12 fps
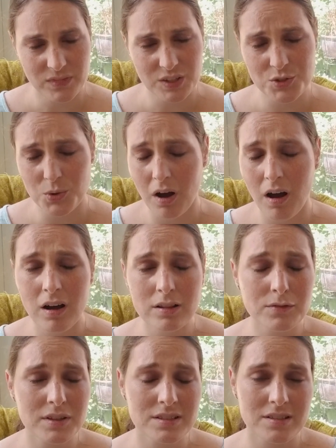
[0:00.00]
So all
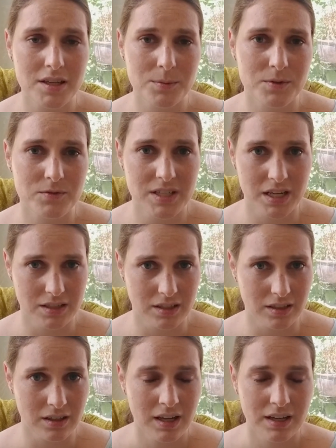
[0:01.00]
of this type of
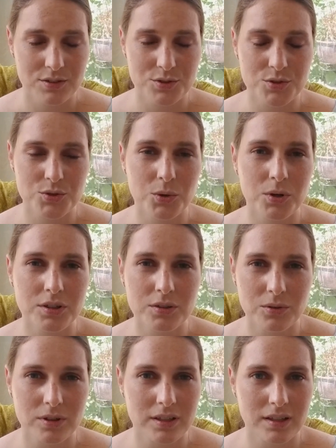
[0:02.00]
data is stored and
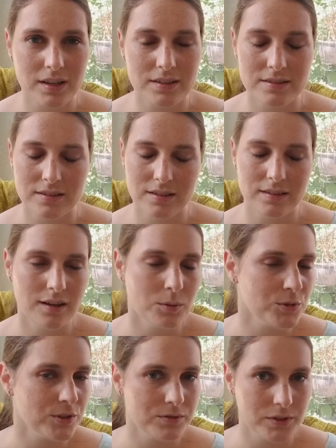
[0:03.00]
organized in a
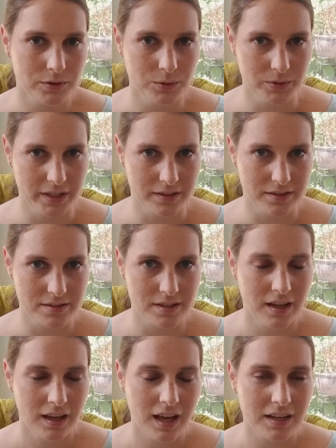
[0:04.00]
number of different ways,
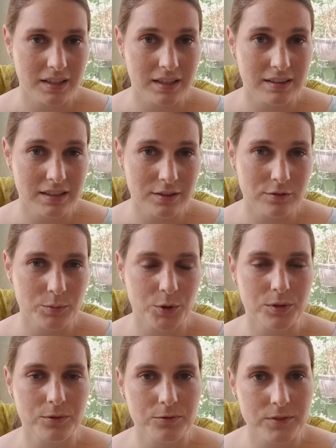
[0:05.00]
and it can live
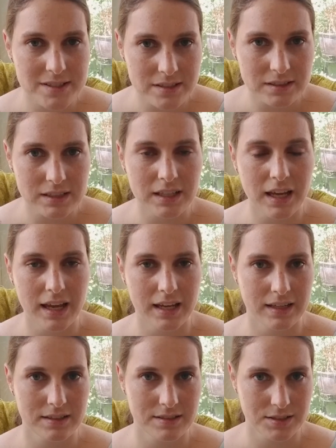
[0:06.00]
both physically
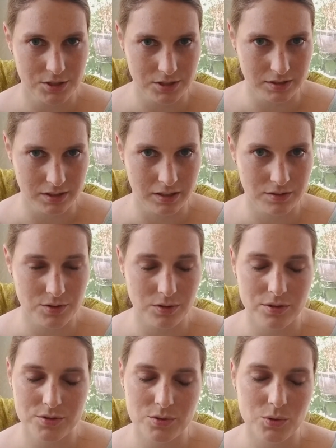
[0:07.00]
and digitally. So
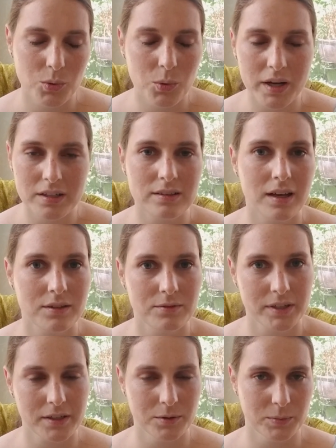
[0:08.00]
there's quite a lot of
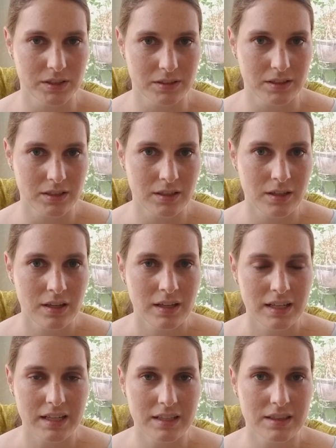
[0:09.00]
variability
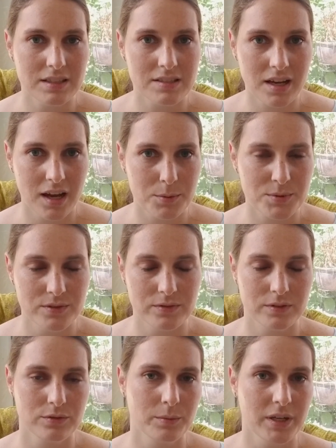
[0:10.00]
in the types of
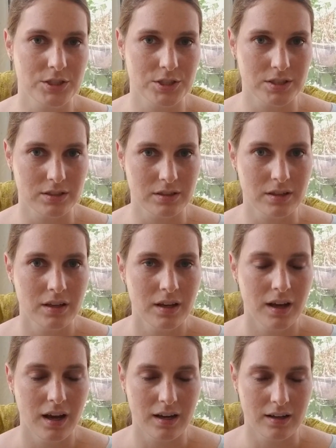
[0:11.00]
information
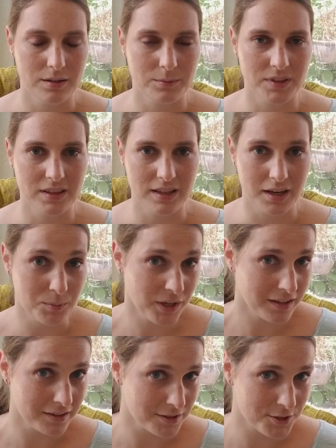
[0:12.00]
that I
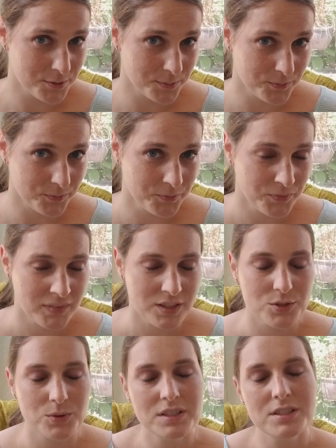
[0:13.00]
manage.
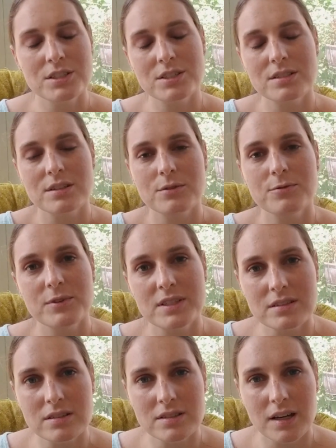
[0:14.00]
So in addition to the
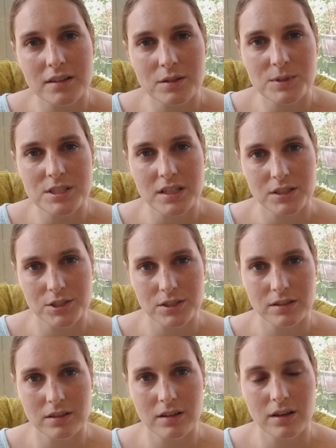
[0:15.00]
physical
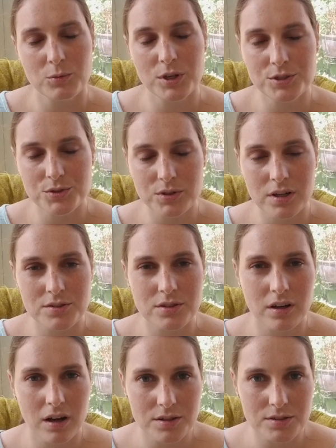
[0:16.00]
documentation, registrars
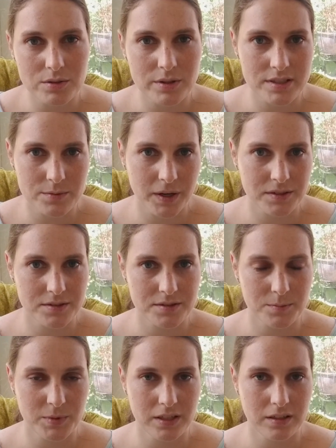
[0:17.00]
are also expected
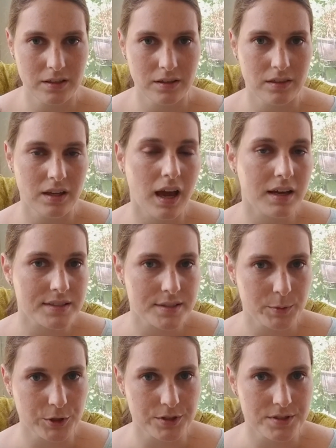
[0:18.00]
to be the
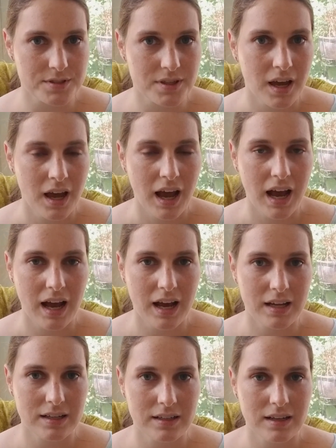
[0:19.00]
experts
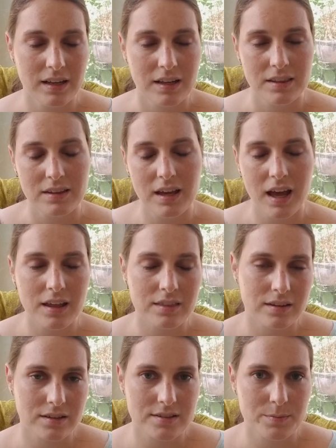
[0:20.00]
on the
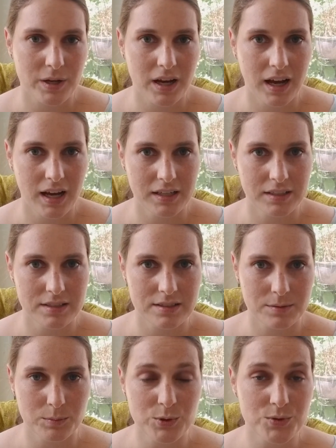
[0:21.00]
ethics
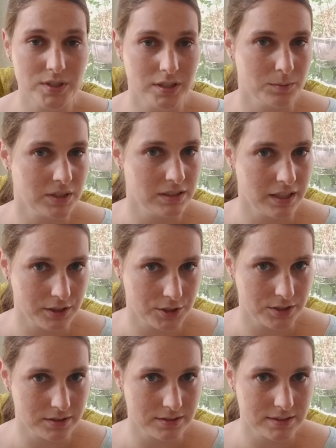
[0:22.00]
behind museum
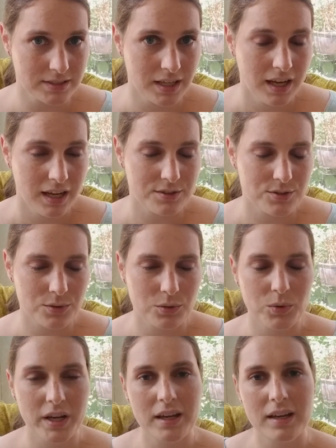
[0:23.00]
collections. And so the
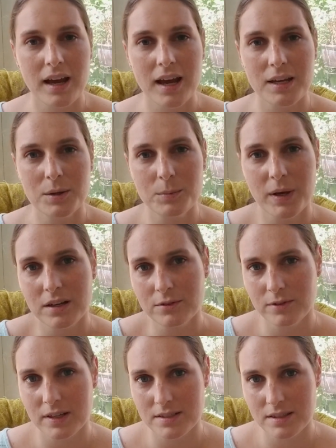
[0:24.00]
way I
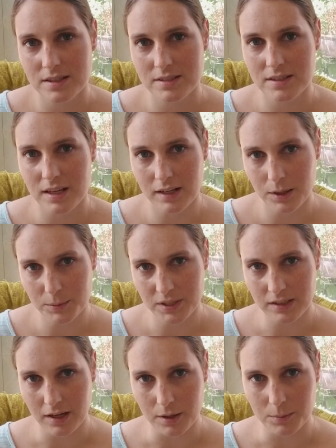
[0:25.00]
manifest this at
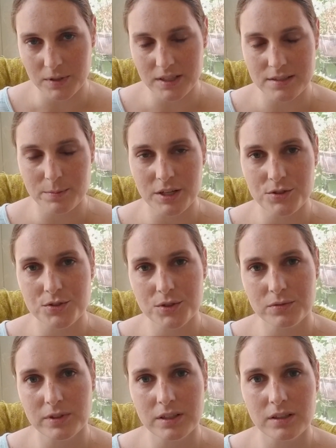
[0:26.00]
MPM is by
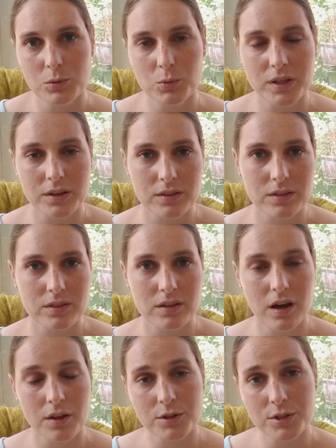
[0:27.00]
serving with
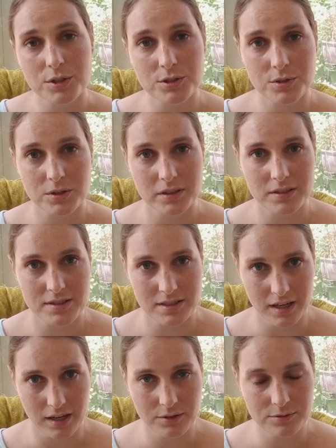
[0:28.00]
the other curatorial
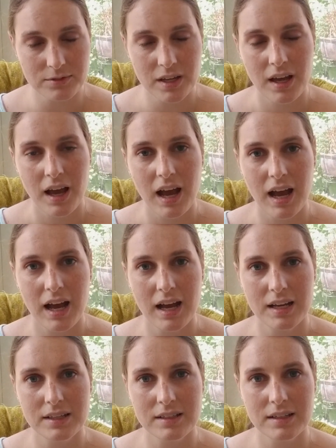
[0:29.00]
staff
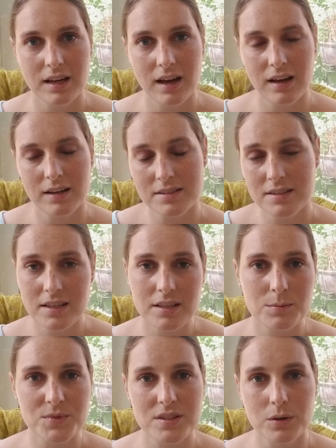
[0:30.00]
on
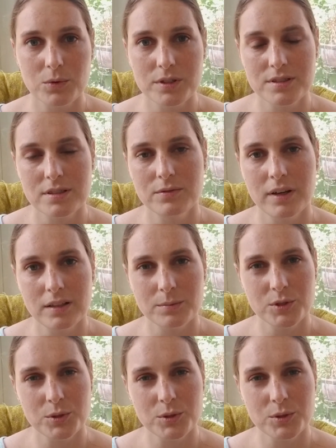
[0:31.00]
teams that work to develop new